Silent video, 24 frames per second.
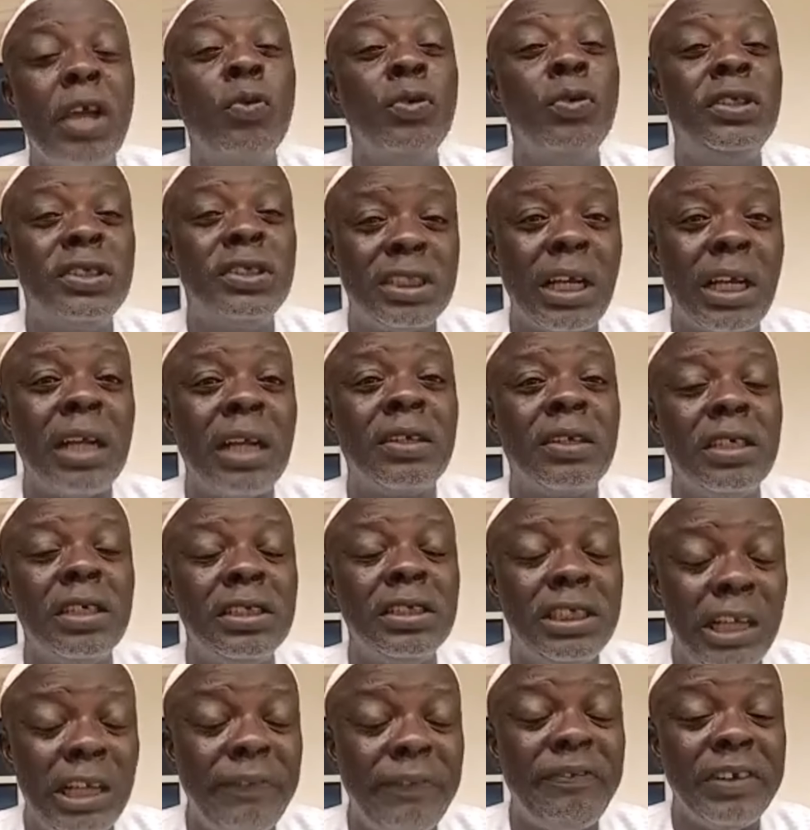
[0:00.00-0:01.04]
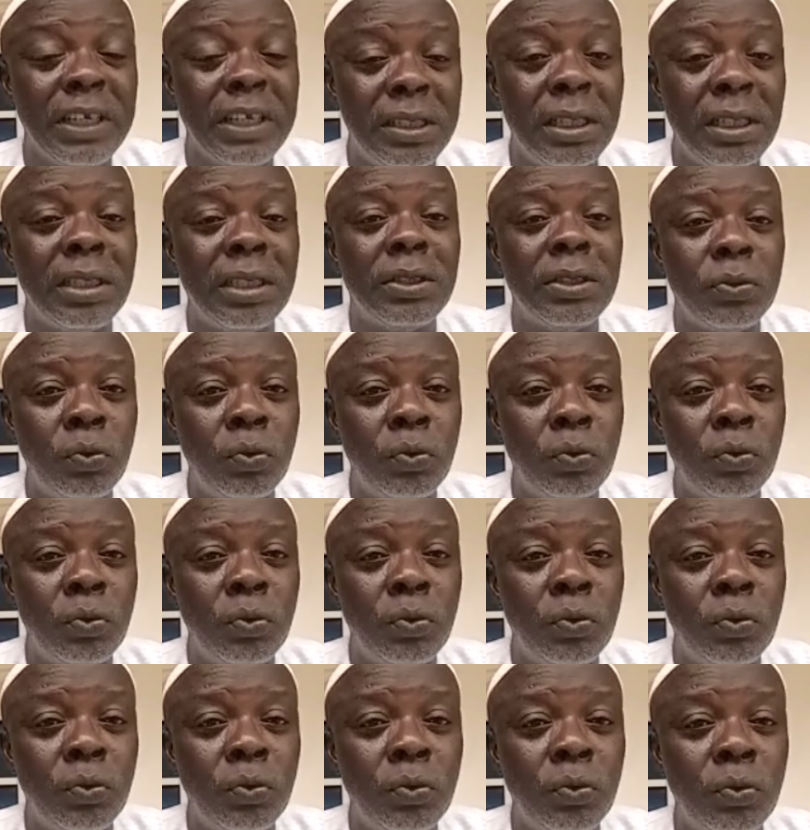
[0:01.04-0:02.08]
They will disagree definitely with
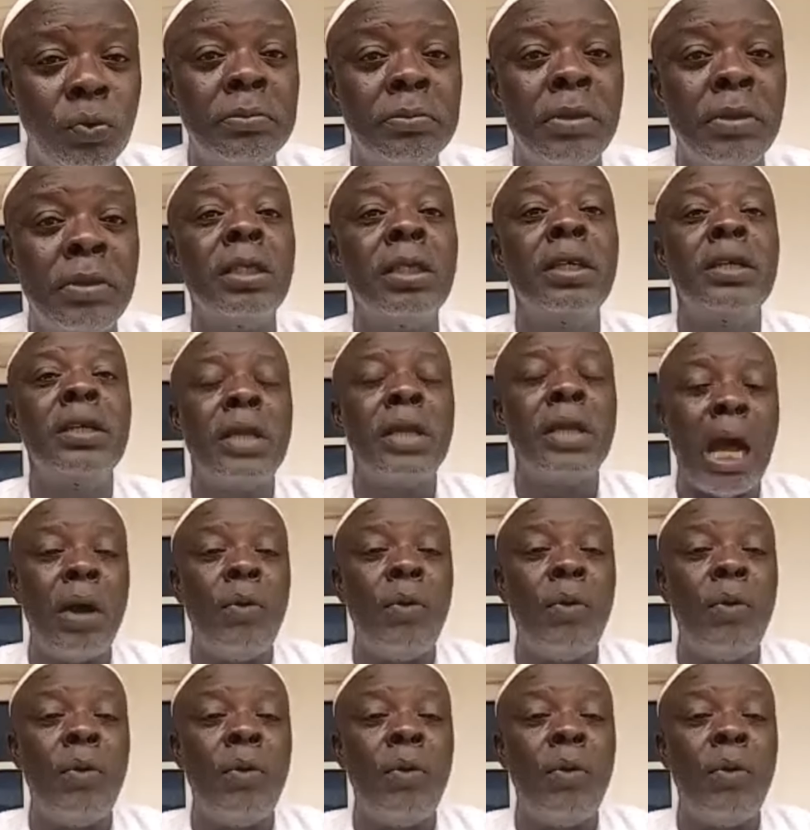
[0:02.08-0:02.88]
that kind of arrangement.